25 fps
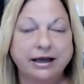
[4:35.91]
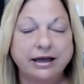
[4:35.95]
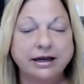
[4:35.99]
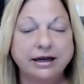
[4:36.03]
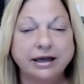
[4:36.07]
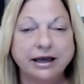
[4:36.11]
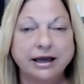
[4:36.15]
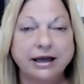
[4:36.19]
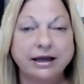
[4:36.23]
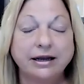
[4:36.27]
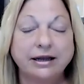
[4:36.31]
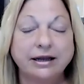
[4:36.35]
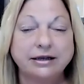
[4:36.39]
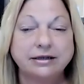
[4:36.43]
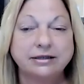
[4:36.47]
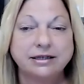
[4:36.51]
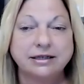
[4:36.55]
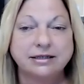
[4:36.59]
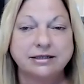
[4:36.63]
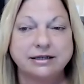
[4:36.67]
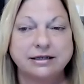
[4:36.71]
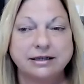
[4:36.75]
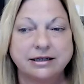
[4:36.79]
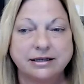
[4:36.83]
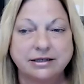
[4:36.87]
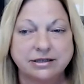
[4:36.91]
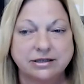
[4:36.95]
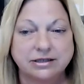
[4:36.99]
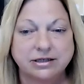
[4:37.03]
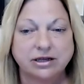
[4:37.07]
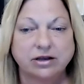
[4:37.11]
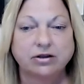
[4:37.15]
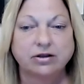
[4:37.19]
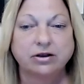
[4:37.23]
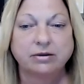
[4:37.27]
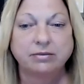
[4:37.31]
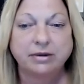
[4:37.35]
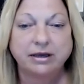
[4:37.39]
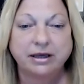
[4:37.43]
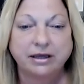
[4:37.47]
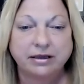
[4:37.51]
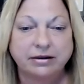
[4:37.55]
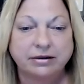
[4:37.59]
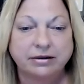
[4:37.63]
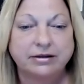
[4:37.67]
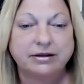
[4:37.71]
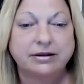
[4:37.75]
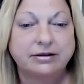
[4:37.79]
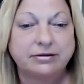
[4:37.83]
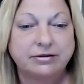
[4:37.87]
And it doesn't necessarily
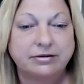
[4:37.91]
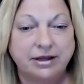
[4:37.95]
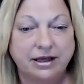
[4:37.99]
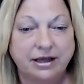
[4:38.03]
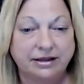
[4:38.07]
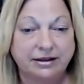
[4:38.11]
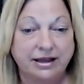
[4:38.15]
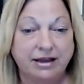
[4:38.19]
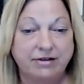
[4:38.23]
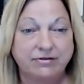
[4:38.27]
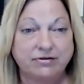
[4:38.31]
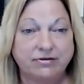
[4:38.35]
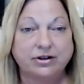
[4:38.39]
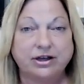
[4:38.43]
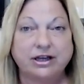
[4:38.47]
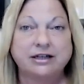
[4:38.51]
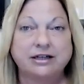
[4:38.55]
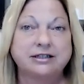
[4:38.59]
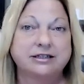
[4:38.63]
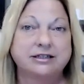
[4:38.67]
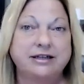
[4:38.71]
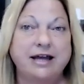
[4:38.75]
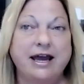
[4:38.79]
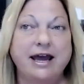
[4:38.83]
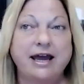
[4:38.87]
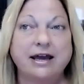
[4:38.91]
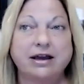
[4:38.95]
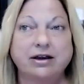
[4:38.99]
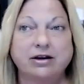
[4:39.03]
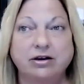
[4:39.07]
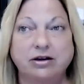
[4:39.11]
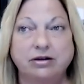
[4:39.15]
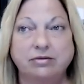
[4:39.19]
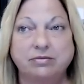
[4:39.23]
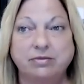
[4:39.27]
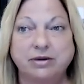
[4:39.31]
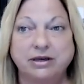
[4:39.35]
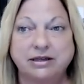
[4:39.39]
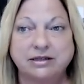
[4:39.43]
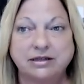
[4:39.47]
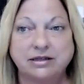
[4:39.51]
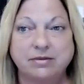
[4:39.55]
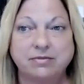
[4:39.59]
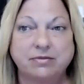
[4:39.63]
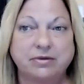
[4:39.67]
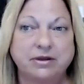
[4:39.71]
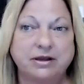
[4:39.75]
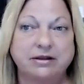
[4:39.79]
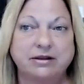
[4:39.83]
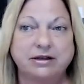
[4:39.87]
mean that they've cleaned today. It could be
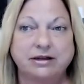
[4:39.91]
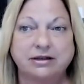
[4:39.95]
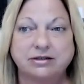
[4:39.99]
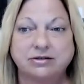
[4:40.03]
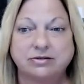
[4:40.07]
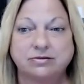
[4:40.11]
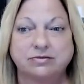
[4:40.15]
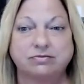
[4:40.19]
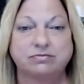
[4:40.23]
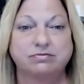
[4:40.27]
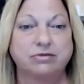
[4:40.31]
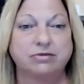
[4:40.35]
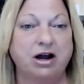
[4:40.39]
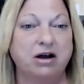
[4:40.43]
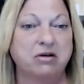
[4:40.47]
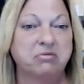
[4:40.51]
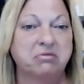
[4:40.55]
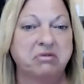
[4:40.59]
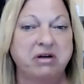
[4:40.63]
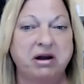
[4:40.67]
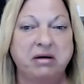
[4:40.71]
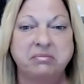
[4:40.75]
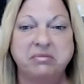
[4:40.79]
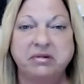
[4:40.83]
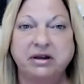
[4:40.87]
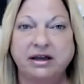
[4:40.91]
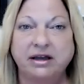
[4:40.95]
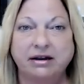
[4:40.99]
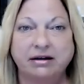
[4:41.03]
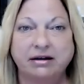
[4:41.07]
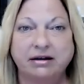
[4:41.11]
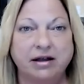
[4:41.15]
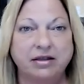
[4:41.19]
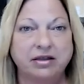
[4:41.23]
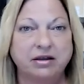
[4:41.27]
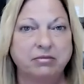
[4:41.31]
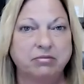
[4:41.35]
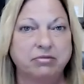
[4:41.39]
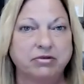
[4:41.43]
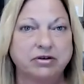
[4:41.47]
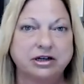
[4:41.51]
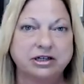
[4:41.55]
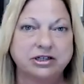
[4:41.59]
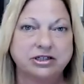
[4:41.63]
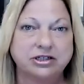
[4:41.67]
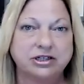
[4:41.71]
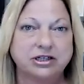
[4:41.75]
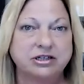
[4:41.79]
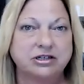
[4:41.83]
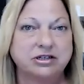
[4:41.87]
something that's a remnant on the
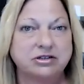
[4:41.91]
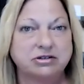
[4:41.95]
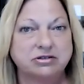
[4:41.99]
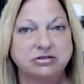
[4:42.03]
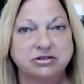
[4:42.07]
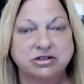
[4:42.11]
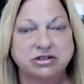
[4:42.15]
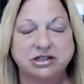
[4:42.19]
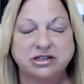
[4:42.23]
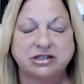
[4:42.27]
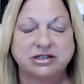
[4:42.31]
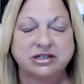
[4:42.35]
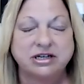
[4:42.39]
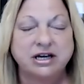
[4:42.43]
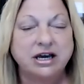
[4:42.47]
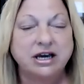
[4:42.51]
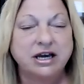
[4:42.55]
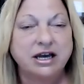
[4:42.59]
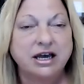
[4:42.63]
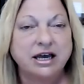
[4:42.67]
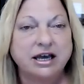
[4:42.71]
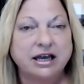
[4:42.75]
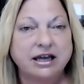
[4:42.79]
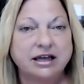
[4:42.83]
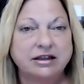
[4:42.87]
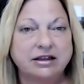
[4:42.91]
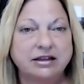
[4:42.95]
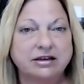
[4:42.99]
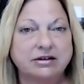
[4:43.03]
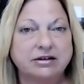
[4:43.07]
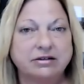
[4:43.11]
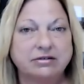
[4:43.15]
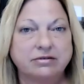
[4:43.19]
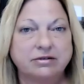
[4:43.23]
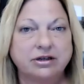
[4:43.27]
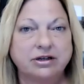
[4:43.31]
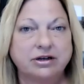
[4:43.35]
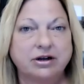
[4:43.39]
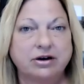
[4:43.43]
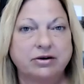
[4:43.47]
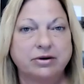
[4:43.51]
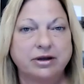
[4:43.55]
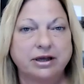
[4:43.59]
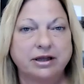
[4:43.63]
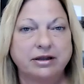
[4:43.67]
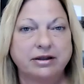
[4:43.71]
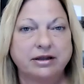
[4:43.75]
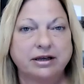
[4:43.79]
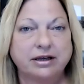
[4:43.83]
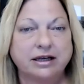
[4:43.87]
brushes, or just in
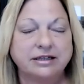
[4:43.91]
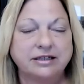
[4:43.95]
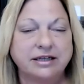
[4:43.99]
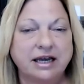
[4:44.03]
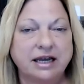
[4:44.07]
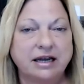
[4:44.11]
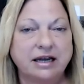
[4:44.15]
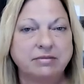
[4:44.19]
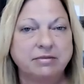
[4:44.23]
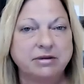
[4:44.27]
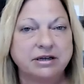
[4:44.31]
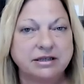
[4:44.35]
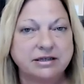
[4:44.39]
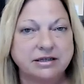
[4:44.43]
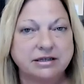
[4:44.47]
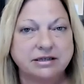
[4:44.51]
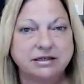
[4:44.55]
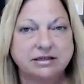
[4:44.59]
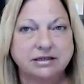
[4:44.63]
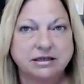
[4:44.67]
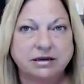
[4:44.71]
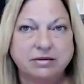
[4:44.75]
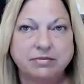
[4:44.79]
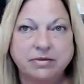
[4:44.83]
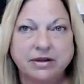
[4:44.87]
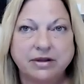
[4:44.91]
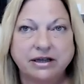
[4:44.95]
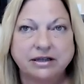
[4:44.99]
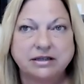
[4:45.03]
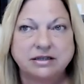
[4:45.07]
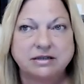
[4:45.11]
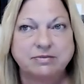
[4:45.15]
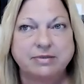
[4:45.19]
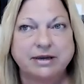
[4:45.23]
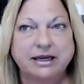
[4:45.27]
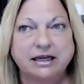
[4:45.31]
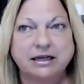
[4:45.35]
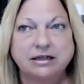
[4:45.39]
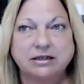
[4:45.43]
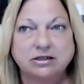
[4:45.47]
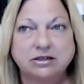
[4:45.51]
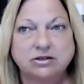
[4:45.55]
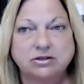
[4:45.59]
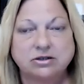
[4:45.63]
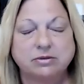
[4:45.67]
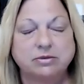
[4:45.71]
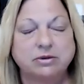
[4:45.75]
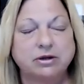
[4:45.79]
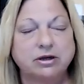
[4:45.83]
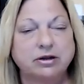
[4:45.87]
the containment system that's being
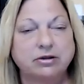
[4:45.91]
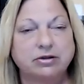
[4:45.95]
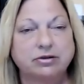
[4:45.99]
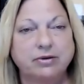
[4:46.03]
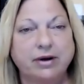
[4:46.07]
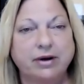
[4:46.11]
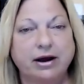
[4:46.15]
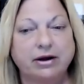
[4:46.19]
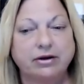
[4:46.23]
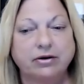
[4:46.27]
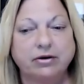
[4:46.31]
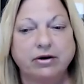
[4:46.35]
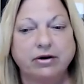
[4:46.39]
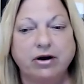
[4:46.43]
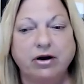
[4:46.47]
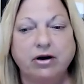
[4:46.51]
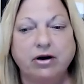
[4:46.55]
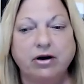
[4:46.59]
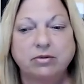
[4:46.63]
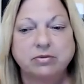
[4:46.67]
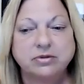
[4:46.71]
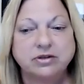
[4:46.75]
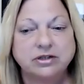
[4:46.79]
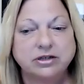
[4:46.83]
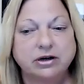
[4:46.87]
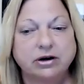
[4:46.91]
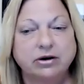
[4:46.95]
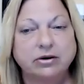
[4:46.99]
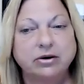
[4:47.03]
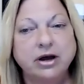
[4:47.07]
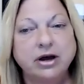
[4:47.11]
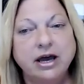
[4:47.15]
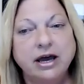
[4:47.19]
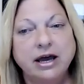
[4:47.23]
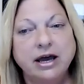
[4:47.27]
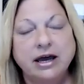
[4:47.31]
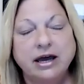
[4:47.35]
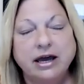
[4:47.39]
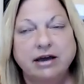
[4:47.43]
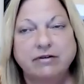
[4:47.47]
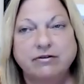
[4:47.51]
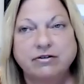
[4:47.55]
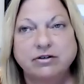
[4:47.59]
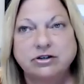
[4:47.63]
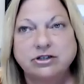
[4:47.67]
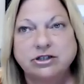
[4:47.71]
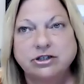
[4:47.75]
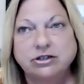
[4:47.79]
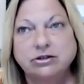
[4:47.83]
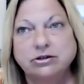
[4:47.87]
distributed throughout your home. So if
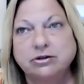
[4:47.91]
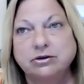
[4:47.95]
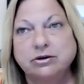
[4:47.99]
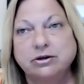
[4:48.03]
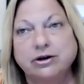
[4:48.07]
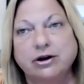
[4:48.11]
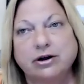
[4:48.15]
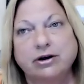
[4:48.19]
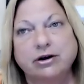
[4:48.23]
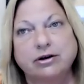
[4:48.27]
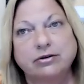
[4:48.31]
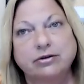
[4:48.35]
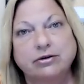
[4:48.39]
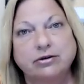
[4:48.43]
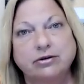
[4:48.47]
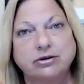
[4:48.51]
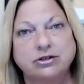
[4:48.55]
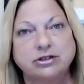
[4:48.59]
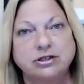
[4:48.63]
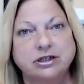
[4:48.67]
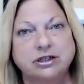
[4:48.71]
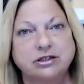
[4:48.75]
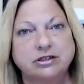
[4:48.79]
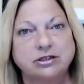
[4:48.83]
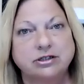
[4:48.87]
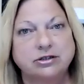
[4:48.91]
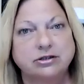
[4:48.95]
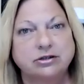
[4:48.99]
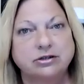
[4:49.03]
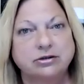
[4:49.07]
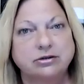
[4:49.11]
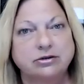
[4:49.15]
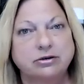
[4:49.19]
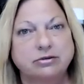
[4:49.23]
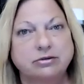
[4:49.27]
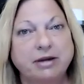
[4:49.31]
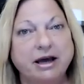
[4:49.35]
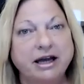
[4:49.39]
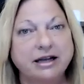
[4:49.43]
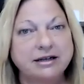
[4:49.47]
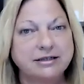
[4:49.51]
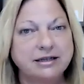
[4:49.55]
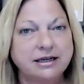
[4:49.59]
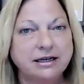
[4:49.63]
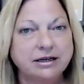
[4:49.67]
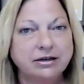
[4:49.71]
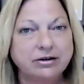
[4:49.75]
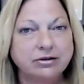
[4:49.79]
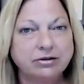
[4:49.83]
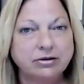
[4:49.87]
your children are allergic to pet
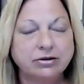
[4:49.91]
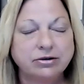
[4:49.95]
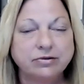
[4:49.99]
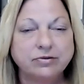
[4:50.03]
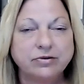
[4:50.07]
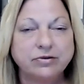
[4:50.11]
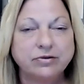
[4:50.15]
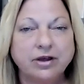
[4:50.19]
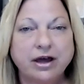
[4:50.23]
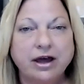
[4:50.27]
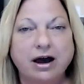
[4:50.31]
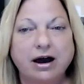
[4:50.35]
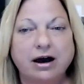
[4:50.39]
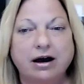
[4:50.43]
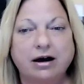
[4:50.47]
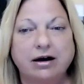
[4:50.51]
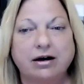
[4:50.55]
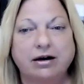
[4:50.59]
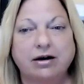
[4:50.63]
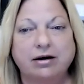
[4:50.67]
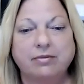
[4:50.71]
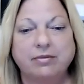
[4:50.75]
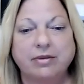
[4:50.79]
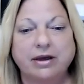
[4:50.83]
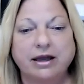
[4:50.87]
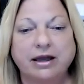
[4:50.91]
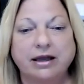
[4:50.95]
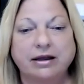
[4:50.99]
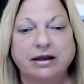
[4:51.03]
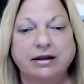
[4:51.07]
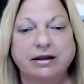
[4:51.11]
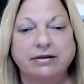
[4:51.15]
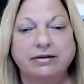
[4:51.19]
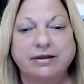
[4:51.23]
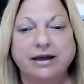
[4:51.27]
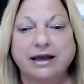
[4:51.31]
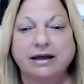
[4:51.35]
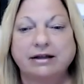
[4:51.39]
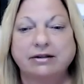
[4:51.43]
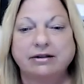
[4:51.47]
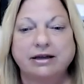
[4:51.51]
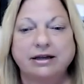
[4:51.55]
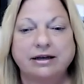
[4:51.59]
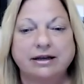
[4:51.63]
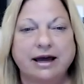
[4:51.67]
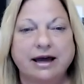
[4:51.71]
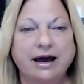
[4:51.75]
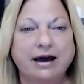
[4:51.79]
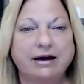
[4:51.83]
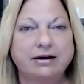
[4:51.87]
dander, and they
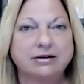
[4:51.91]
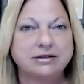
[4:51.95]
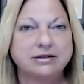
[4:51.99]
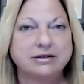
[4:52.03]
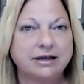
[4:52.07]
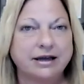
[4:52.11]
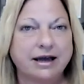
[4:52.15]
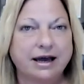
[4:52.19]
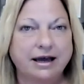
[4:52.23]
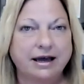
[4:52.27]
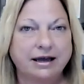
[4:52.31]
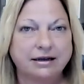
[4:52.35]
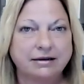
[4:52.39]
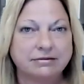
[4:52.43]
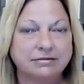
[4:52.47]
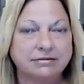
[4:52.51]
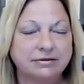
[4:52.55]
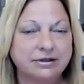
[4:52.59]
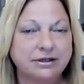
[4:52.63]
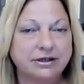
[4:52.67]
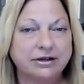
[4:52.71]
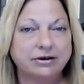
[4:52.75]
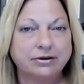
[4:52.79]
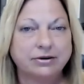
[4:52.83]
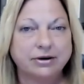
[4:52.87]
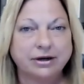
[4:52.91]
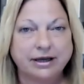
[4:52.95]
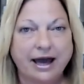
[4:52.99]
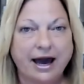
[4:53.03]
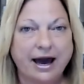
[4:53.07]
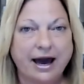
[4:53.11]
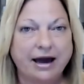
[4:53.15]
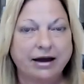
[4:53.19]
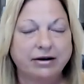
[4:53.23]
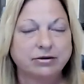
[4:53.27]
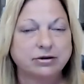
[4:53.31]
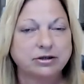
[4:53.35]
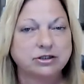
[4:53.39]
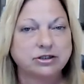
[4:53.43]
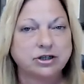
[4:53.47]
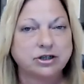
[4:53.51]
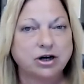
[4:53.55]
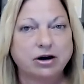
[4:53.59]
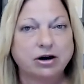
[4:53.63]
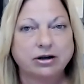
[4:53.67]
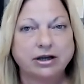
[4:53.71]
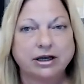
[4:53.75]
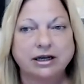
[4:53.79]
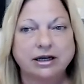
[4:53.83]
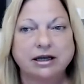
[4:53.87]
cleaned a house that had, a cat or a
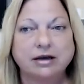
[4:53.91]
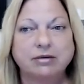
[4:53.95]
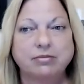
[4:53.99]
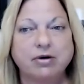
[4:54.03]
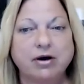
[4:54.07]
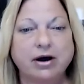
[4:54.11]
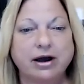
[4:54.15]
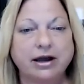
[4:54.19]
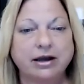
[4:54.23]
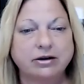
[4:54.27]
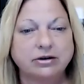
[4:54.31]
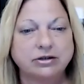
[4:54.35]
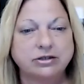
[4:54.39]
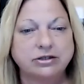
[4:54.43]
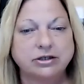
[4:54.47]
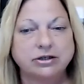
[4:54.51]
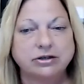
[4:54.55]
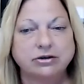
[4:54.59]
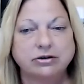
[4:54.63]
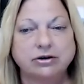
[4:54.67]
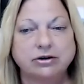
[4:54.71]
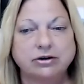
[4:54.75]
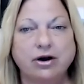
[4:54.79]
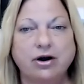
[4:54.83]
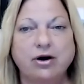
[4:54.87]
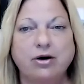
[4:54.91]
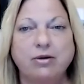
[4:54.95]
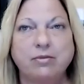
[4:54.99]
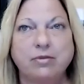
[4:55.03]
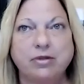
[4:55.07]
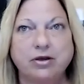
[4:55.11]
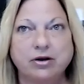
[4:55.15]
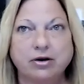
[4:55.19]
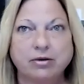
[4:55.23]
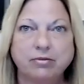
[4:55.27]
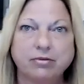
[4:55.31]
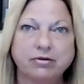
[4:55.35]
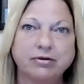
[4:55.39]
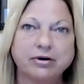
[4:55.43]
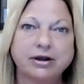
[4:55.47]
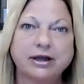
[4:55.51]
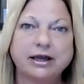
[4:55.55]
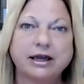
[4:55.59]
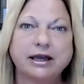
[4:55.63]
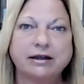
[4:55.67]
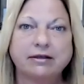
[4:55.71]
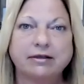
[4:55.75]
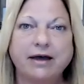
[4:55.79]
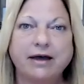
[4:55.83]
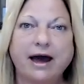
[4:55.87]
dog in it prior to your home, they're
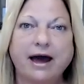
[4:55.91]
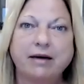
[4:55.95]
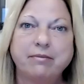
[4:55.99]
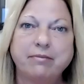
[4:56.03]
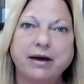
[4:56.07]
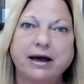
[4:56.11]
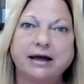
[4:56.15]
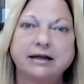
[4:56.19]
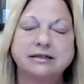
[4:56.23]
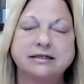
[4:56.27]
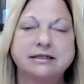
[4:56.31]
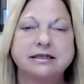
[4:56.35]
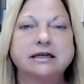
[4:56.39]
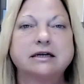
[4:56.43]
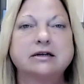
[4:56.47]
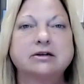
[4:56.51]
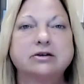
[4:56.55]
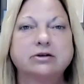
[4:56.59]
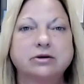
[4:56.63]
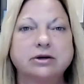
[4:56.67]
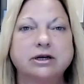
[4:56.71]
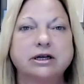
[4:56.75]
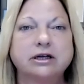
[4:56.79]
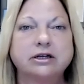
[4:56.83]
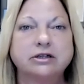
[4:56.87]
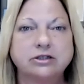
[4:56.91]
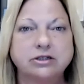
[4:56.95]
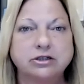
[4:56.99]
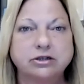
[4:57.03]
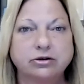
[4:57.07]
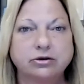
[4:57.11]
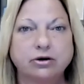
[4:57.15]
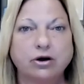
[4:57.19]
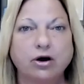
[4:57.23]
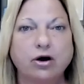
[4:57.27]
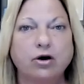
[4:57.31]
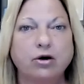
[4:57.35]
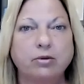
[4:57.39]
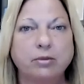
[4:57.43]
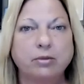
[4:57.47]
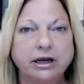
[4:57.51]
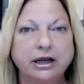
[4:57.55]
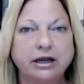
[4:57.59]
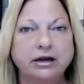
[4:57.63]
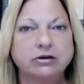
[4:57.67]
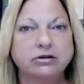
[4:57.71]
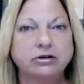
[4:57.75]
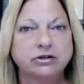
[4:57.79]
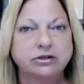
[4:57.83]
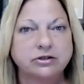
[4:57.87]
bringing that pet dander into your home and
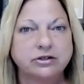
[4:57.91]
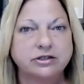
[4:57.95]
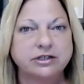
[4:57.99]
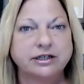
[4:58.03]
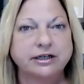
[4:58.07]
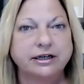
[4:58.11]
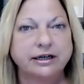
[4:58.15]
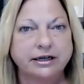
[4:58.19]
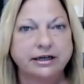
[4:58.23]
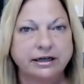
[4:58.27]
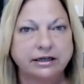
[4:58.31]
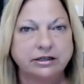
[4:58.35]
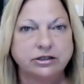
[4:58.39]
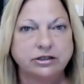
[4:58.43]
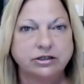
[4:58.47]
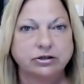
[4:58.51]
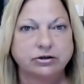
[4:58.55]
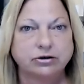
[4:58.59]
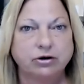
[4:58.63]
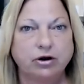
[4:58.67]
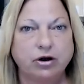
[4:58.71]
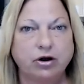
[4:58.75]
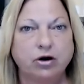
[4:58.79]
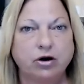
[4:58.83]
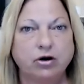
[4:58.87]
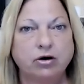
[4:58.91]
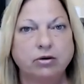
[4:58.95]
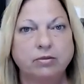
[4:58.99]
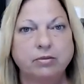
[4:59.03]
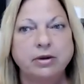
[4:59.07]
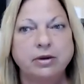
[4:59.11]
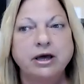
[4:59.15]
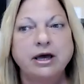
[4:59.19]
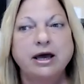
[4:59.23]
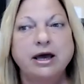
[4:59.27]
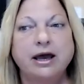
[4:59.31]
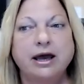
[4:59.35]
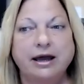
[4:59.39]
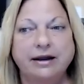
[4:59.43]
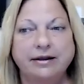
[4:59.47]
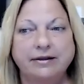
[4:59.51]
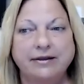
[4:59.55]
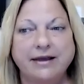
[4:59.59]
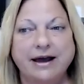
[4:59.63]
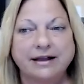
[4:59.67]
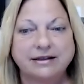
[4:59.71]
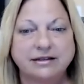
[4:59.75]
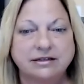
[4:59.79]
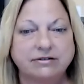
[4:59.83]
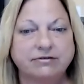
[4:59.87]
introducing it into your home,
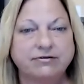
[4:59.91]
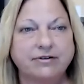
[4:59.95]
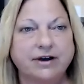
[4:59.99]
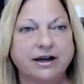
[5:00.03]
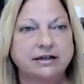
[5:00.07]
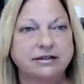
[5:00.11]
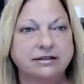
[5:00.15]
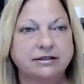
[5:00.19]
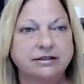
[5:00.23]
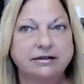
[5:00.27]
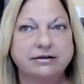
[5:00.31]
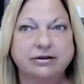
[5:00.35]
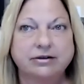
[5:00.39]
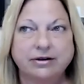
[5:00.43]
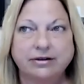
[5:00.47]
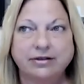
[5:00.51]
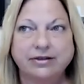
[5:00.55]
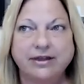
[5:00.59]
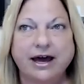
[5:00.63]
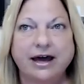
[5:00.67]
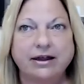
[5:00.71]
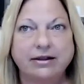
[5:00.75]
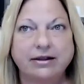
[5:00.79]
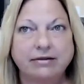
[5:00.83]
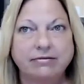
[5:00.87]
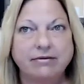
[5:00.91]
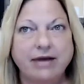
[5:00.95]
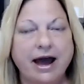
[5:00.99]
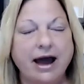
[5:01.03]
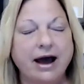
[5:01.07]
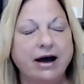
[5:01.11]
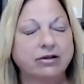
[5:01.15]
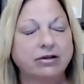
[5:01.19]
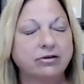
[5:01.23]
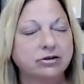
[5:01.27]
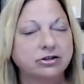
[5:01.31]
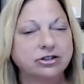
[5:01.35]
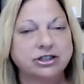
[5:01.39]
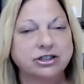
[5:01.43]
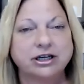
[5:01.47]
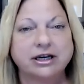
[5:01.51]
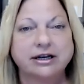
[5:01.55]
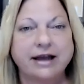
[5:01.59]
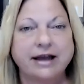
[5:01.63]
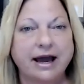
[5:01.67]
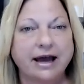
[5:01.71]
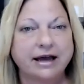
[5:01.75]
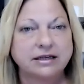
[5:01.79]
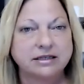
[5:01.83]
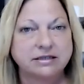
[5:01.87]
and that's affecting that allergy
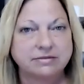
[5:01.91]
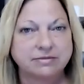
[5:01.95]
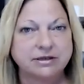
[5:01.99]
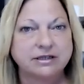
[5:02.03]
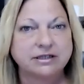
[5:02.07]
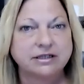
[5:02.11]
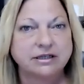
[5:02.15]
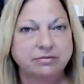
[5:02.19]
and asthma